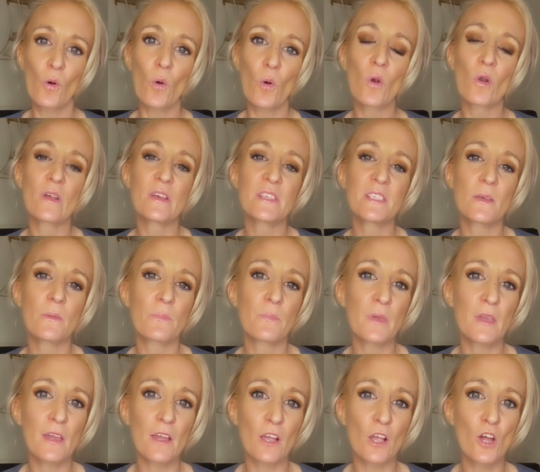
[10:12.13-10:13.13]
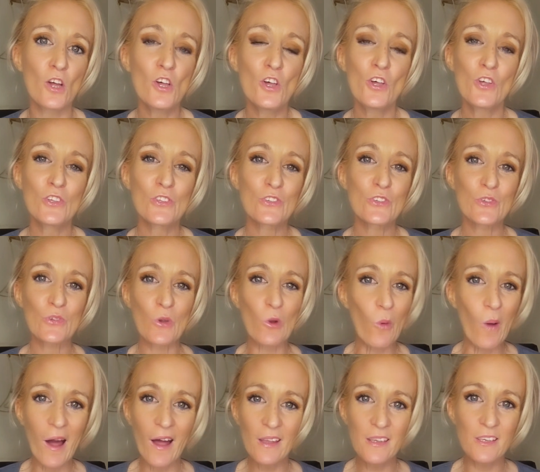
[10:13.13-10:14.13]
Or is it being
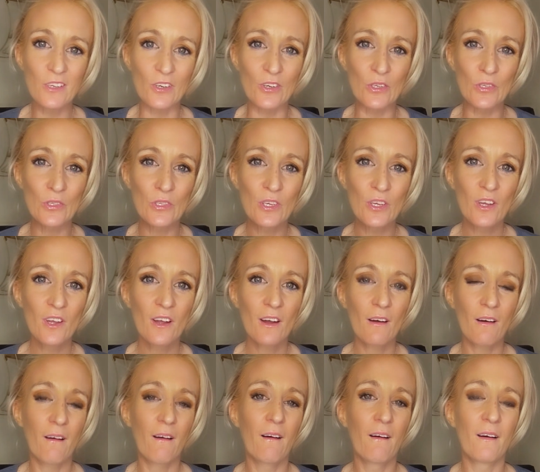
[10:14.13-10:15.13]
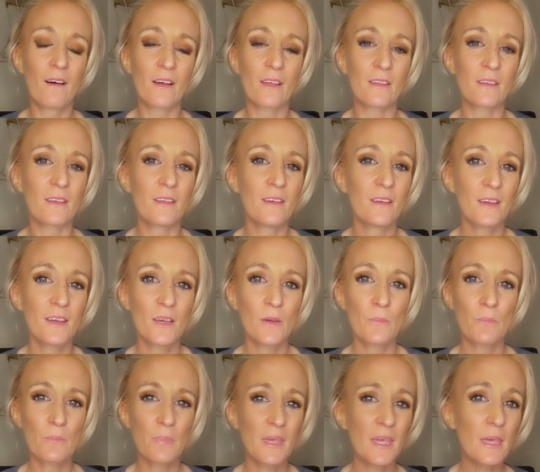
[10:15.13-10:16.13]
squandered on
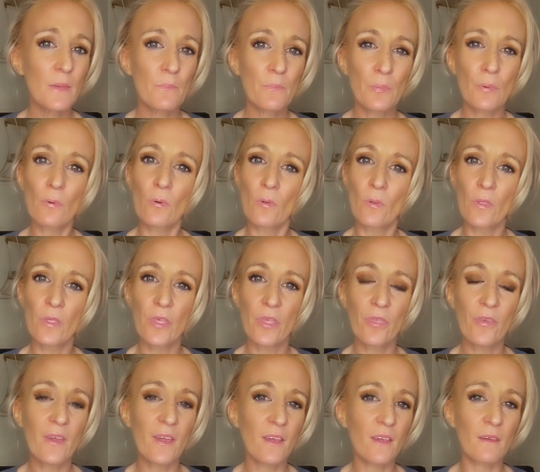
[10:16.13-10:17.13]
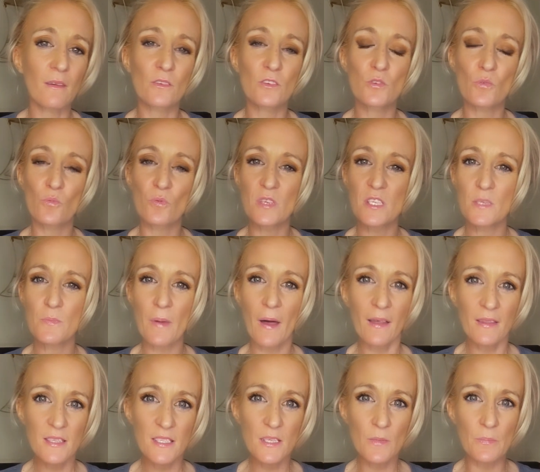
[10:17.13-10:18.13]
people, things,
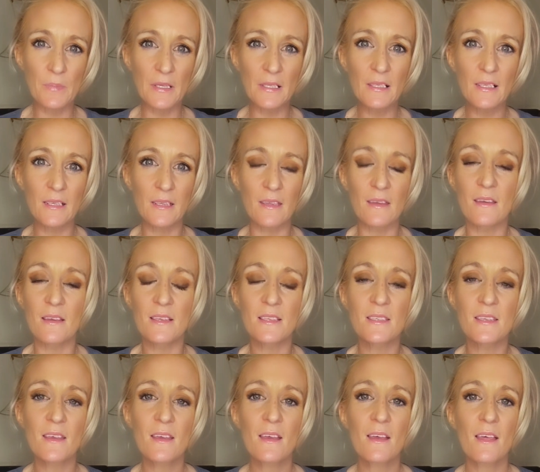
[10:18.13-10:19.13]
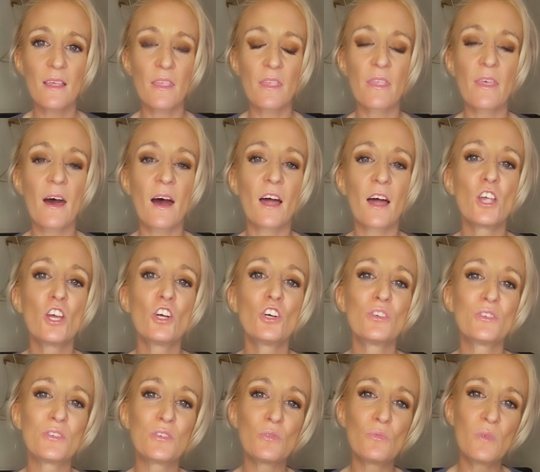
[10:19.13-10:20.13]
responsibilities that
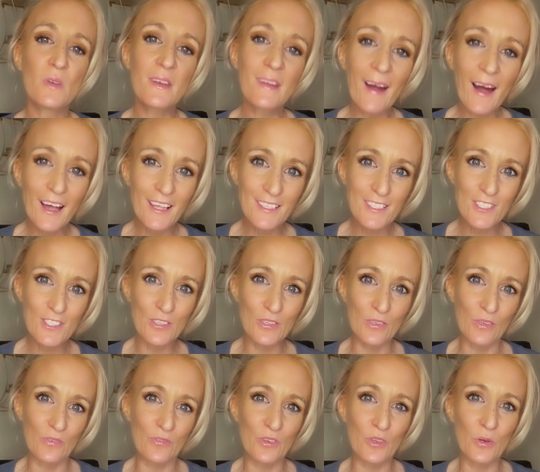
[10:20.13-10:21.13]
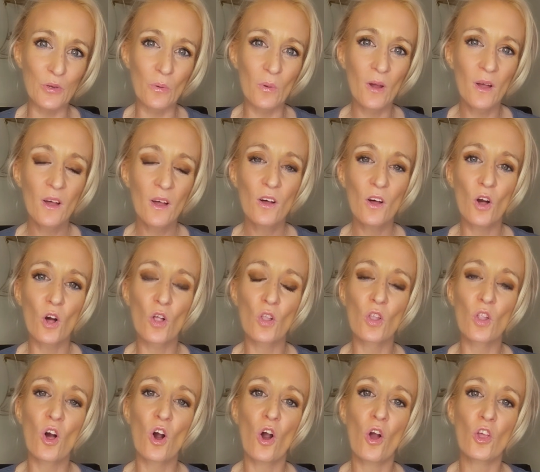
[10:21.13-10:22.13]
do not serve you
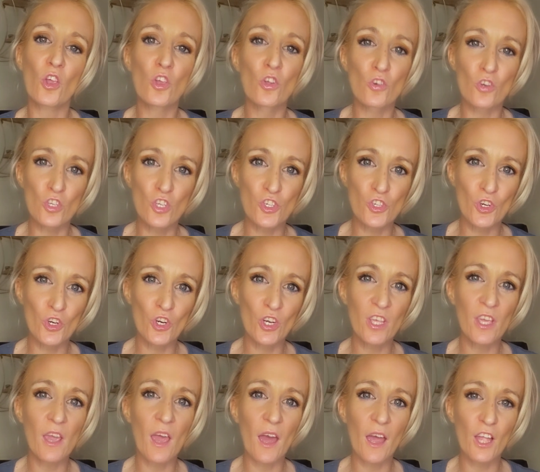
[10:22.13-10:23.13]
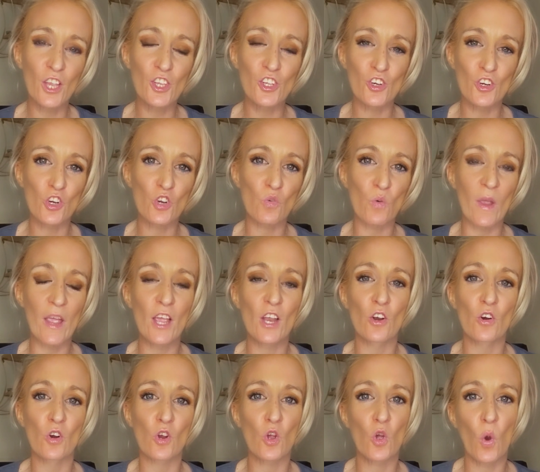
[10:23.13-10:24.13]
along your journey and your
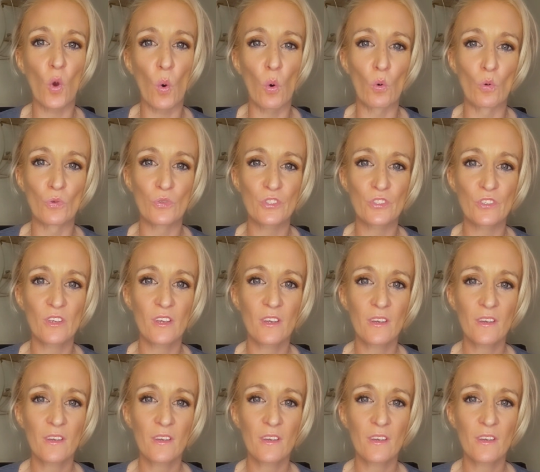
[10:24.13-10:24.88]
greater goals?